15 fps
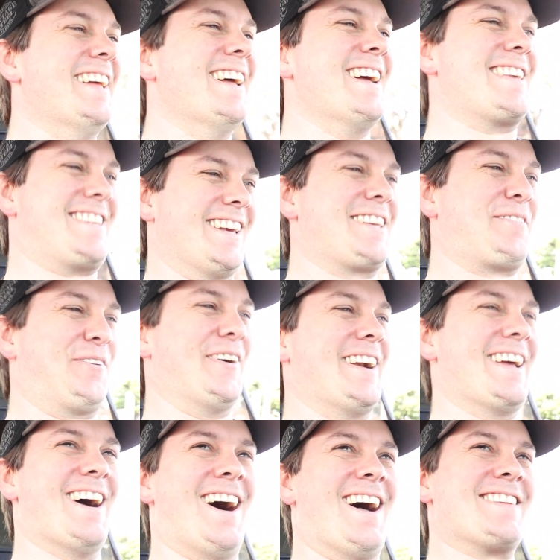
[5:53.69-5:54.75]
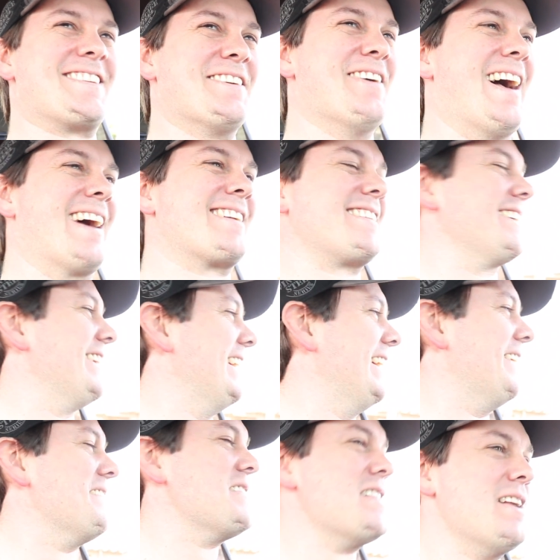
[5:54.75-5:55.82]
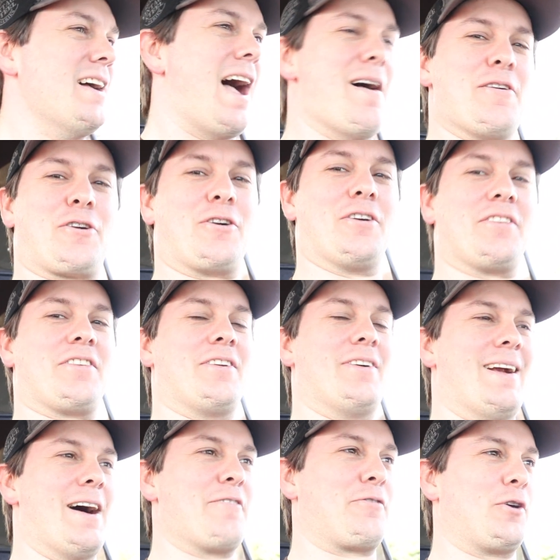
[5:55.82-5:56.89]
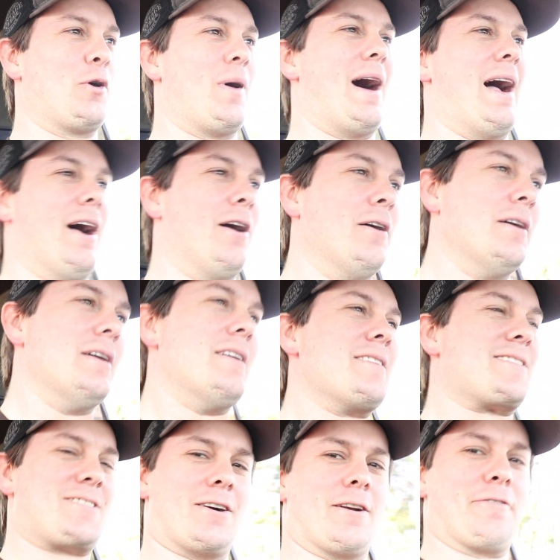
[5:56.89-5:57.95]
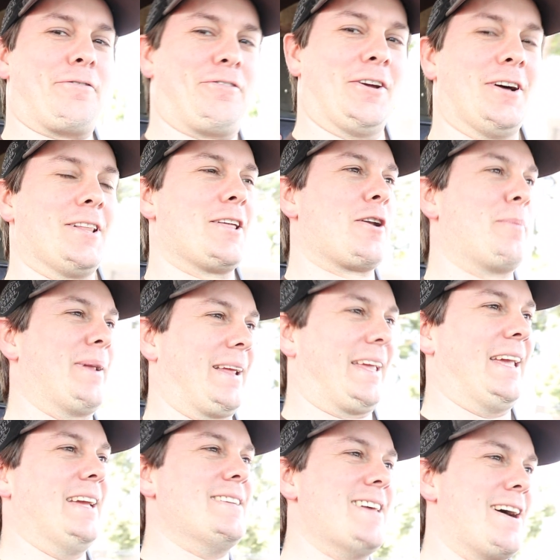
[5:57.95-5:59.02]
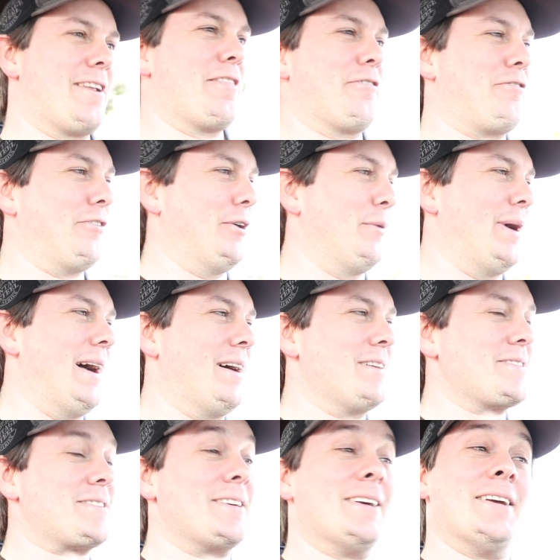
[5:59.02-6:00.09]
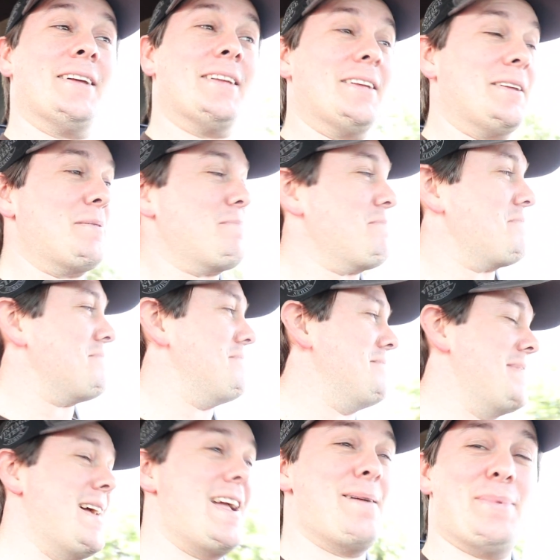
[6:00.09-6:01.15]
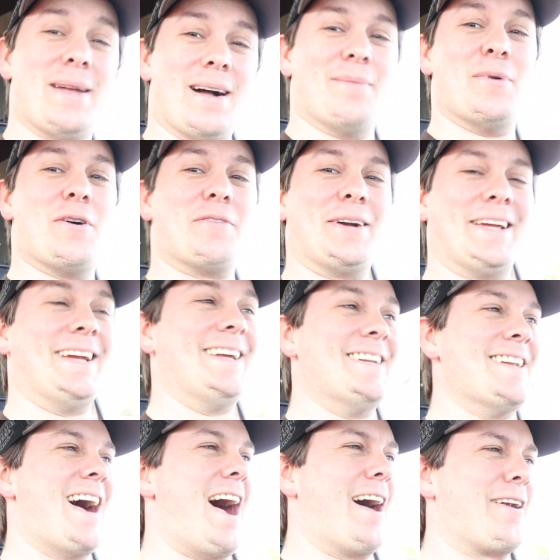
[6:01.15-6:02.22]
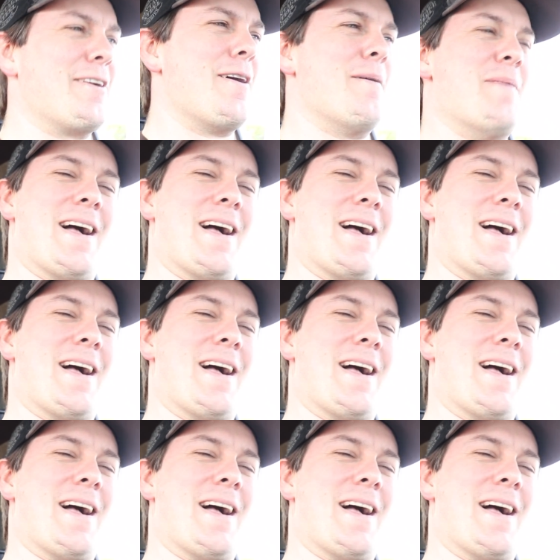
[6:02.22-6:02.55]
this is pretty awesome actually. I've been cruising around for a while, starting to feel a little bit of heat down in the footwells. Maybe I'm overheating, I don't know, I'm